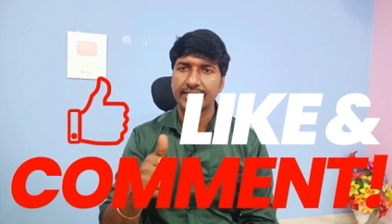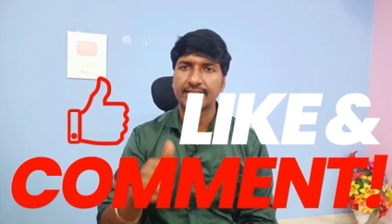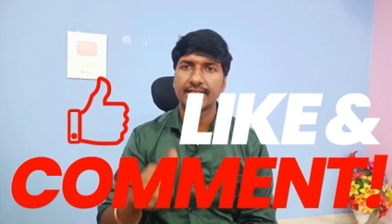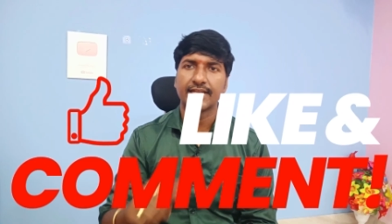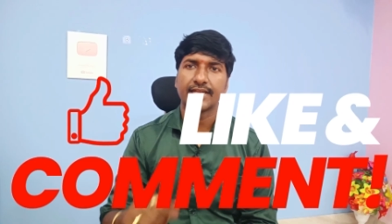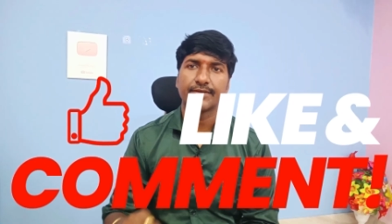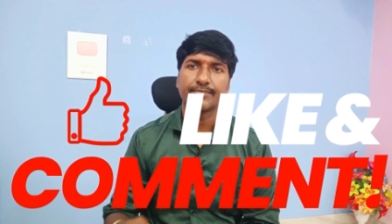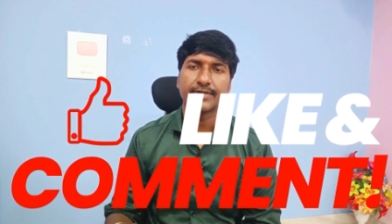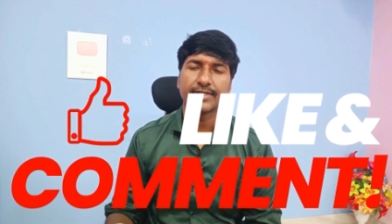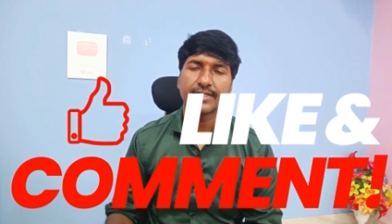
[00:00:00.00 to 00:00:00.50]
hit the
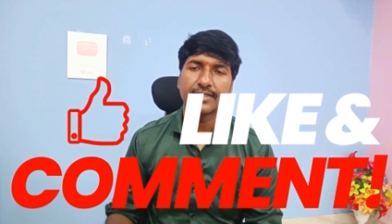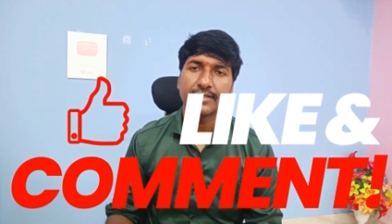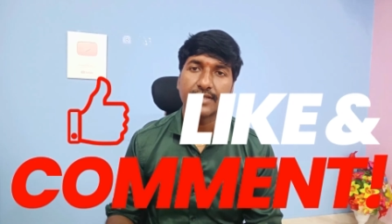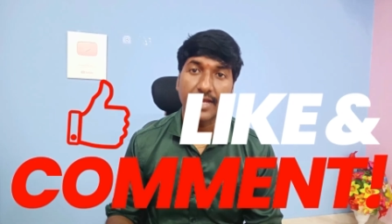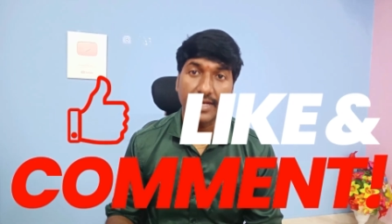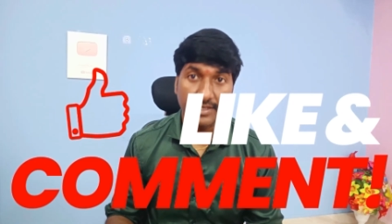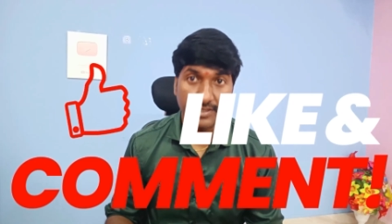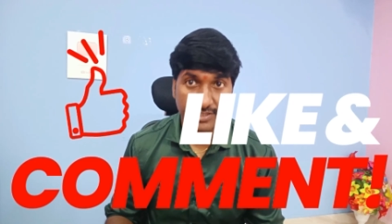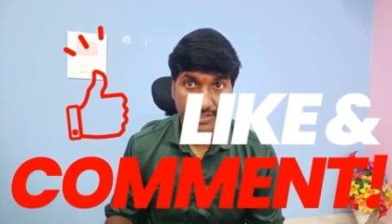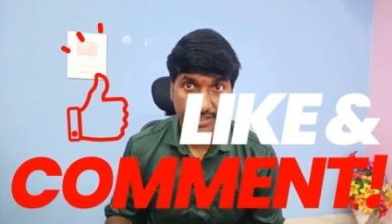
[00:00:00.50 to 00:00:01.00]
like button
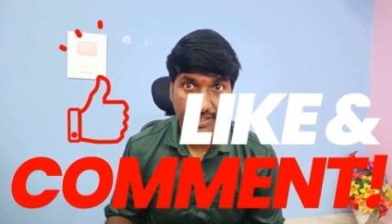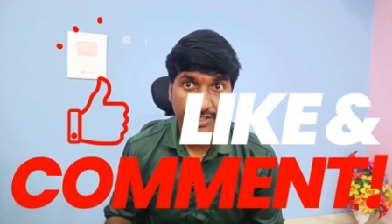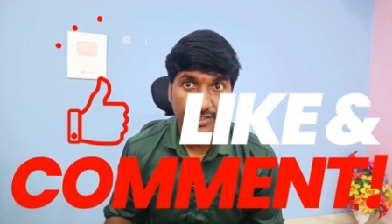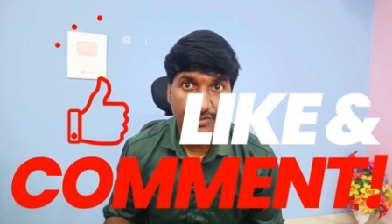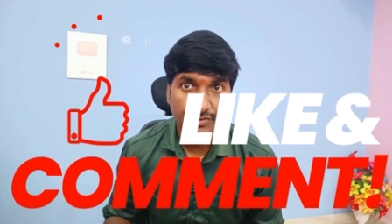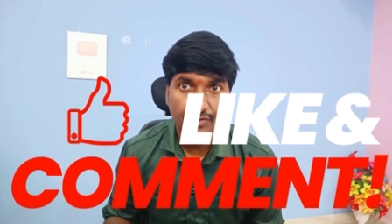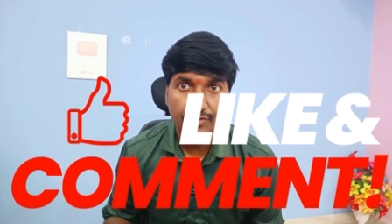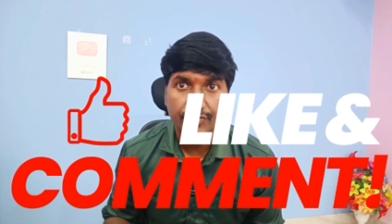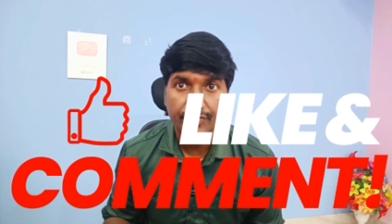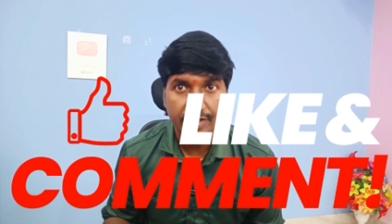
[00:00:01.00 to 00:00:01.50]
and share
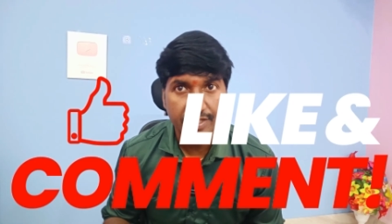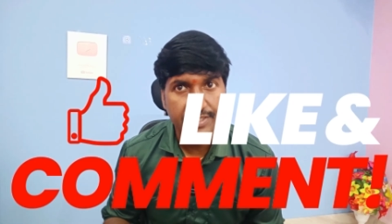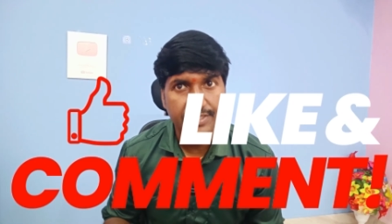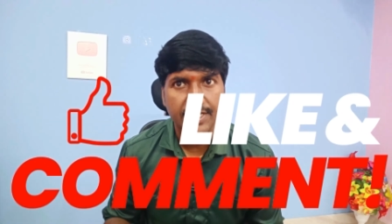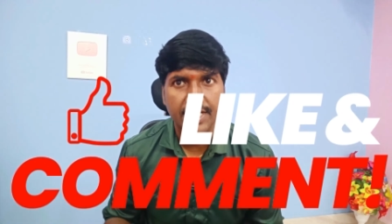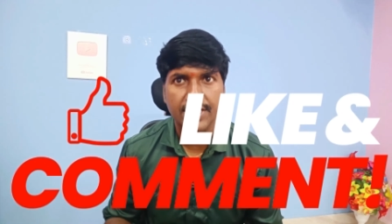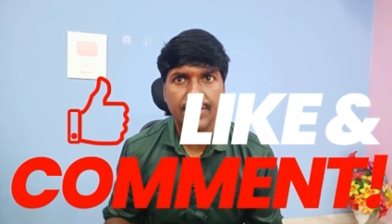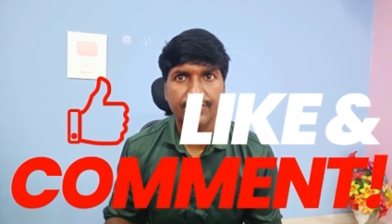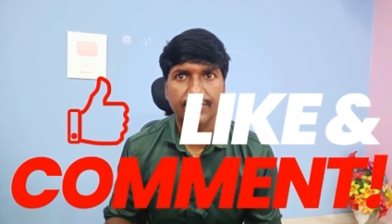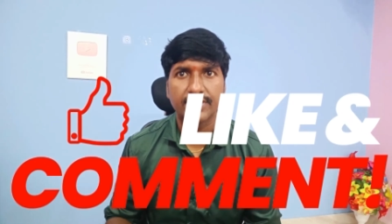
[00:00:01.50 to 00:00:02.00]
to your friends
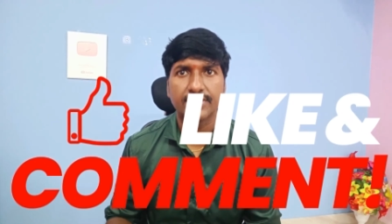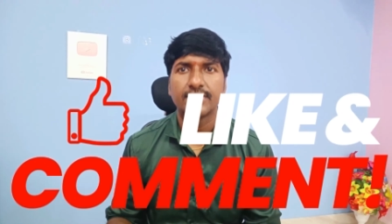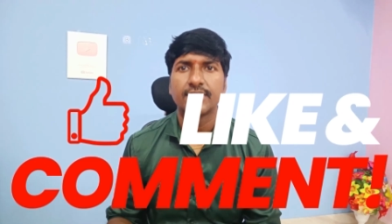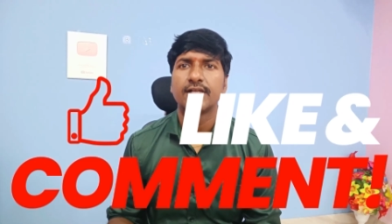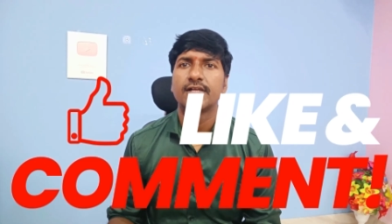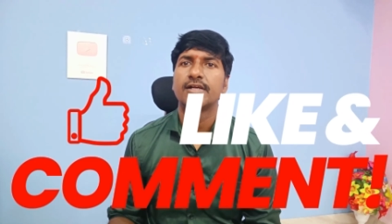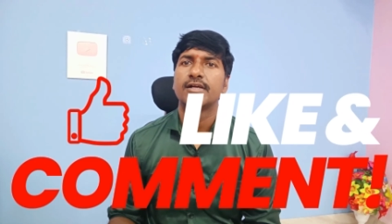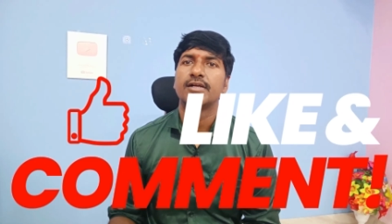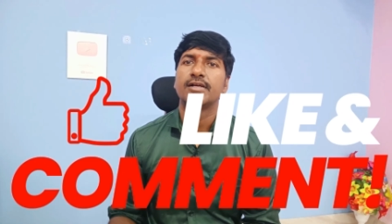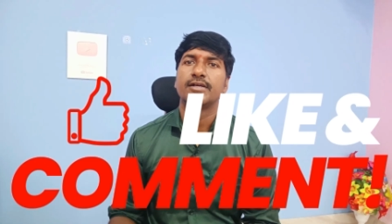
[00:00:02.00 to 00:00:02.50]
as well.
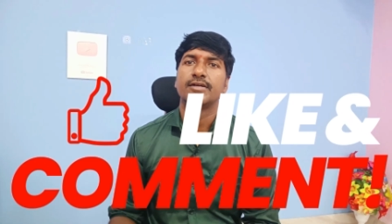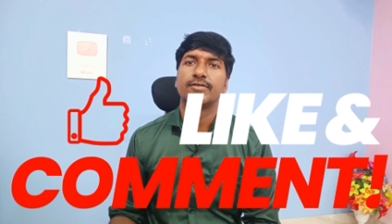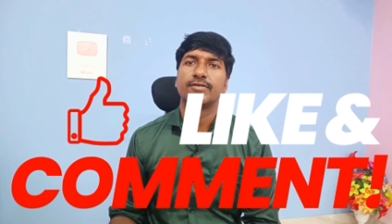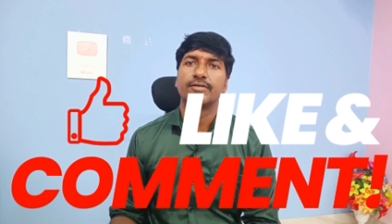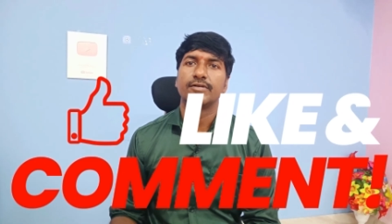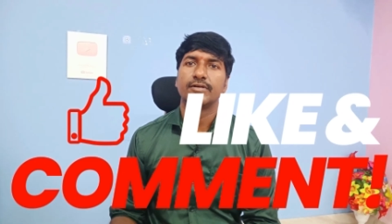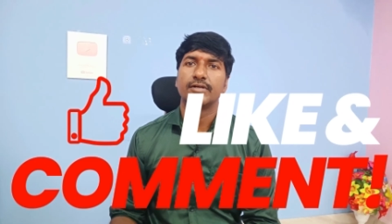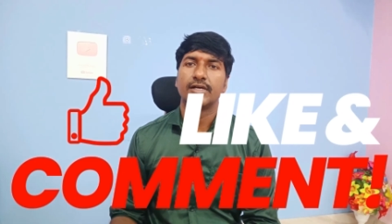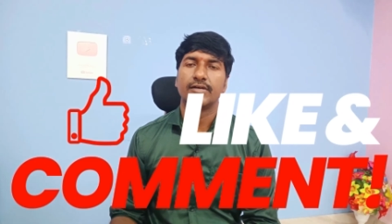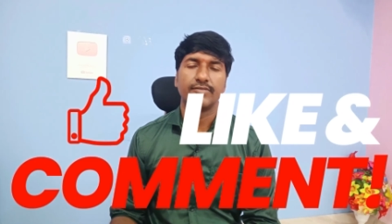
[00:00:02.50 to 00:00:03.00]

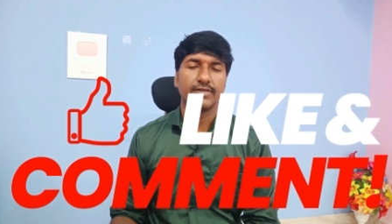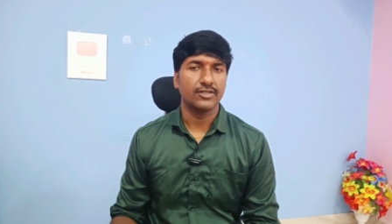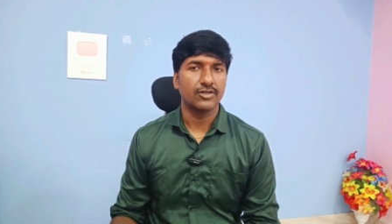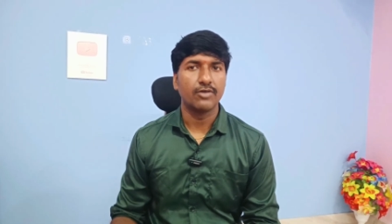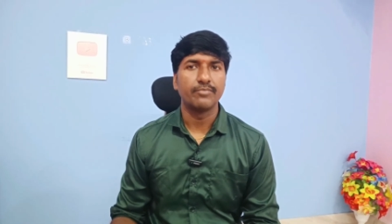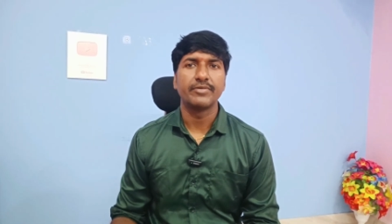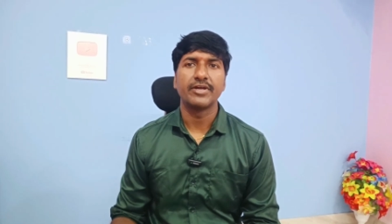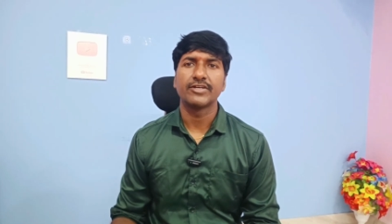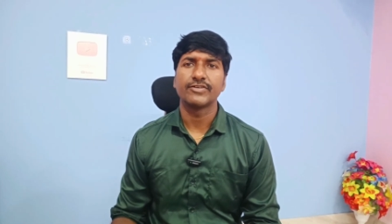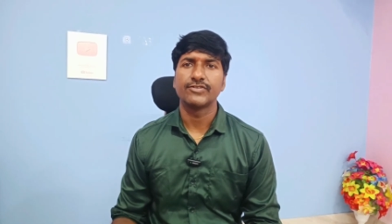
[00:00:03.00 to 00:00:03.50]
I will
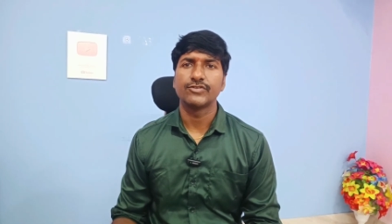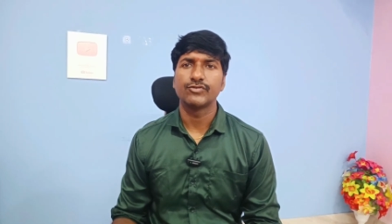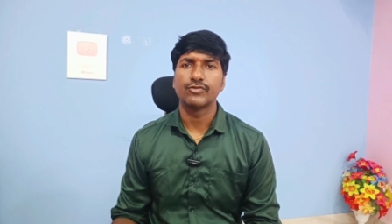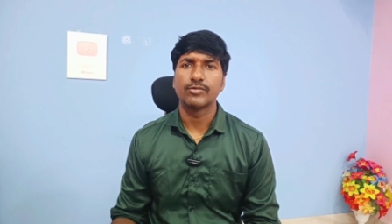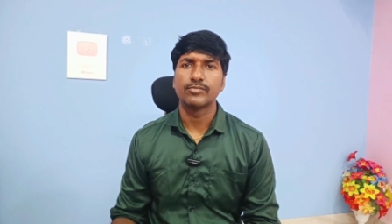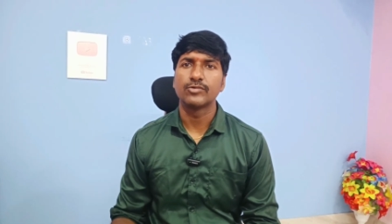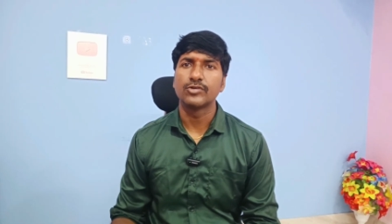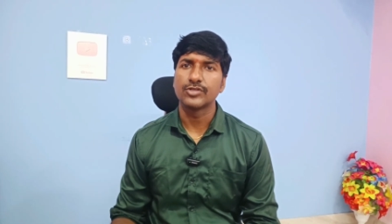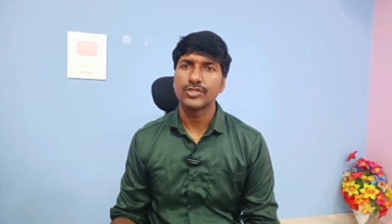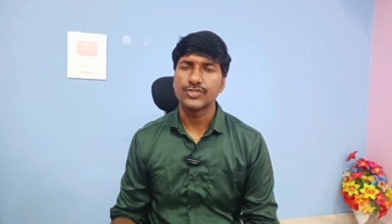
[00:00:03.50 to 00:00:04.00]
come back with
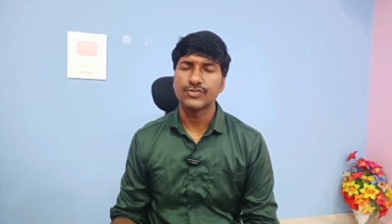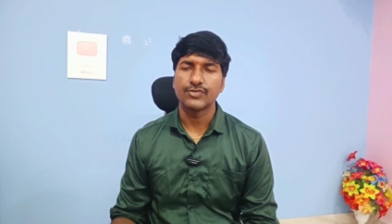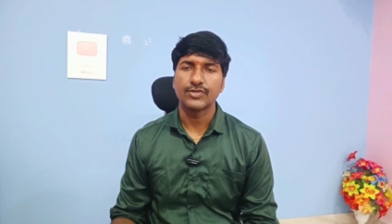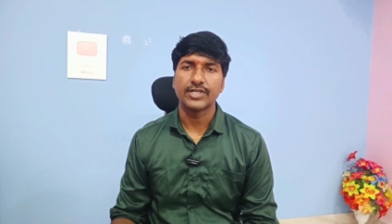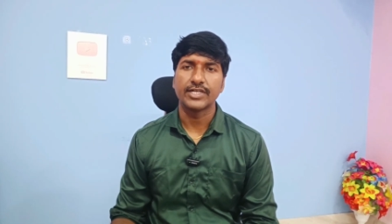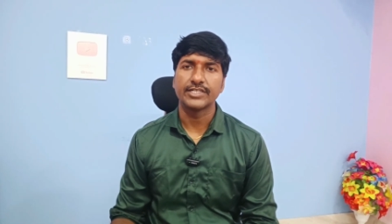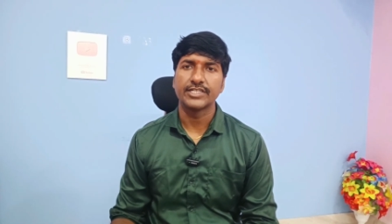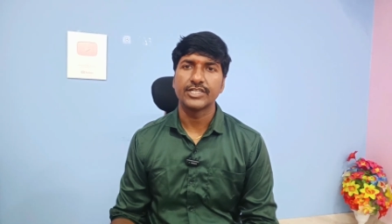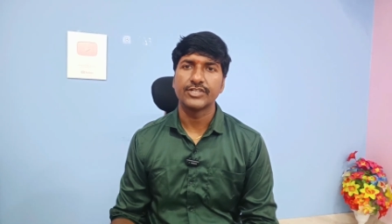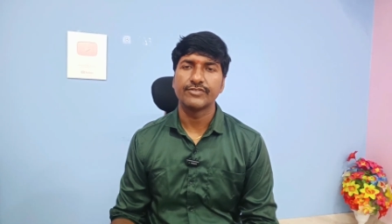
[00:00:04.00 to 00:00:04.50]
one more useful
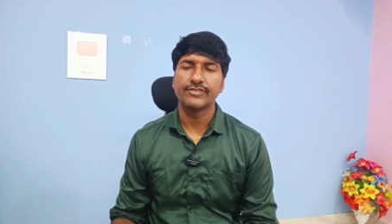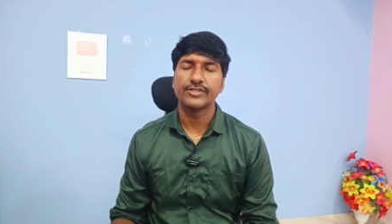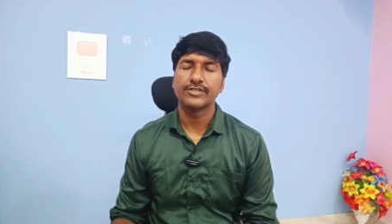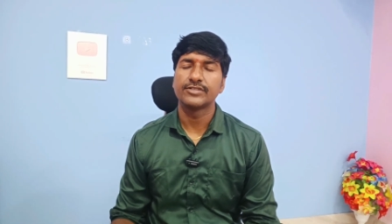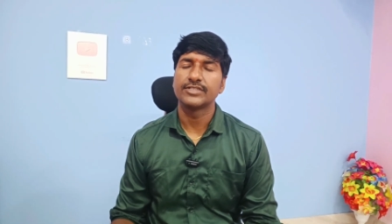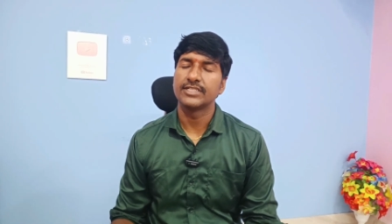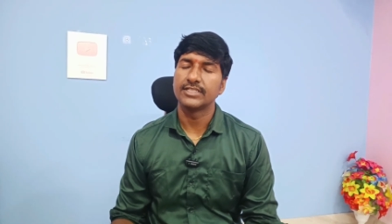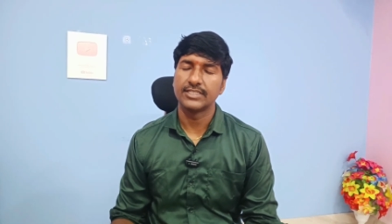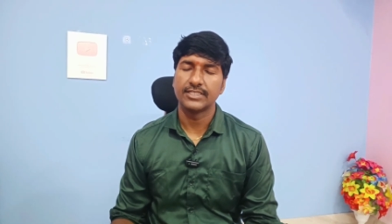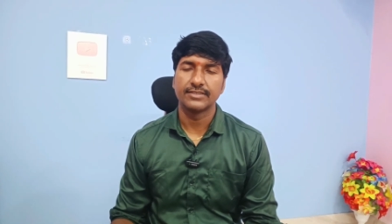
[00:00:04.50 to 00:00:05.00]
content
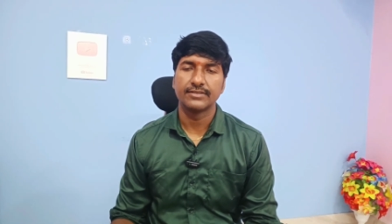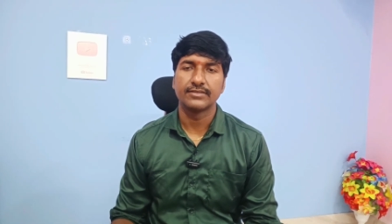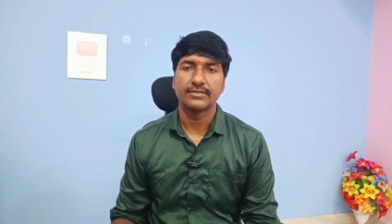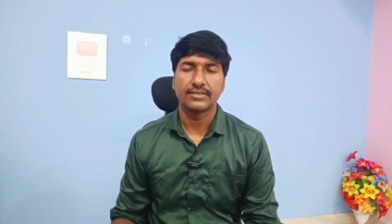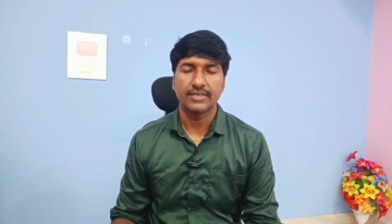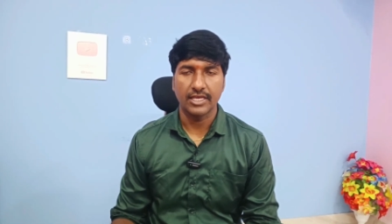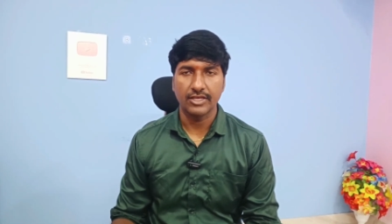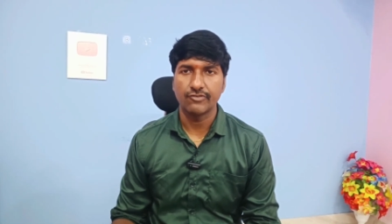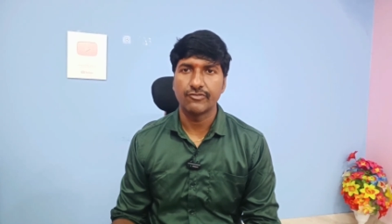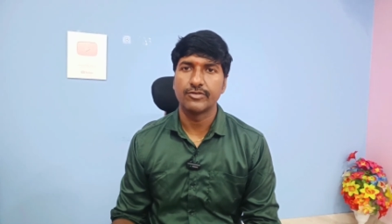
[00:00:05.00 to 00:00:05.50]
video. Till then,
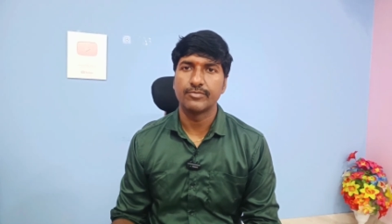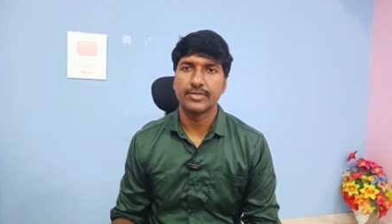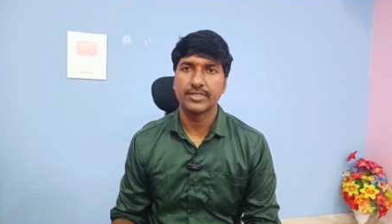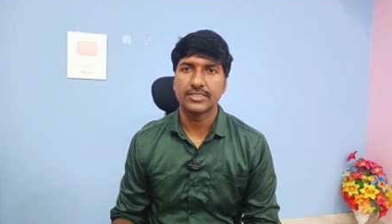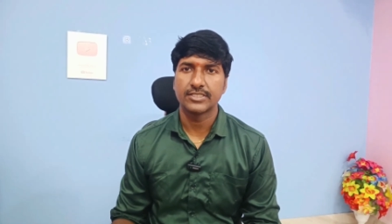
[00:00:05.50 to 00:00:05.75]
thank you very